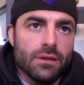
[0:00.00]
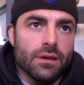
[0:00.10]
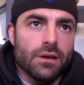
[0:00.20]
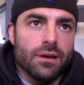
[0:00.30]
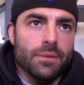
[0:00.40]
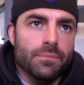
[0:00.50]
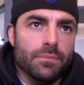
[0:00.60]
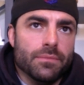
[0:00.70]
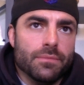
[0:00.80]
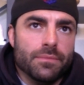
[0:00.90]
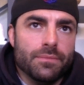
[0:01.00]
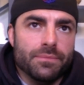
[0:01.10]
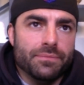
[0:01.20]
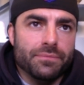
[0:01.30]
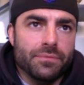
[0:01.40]
Um,
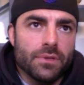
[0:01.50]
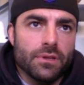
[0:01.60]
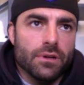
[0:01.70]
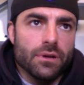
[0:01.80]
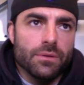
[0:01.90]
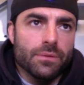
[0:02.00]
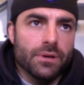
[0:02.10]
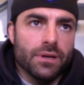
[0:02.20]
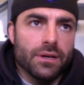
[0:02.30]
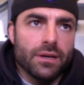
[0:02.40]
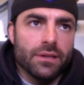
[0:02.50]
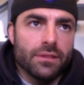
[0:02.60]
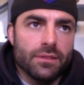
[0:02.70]
you know I,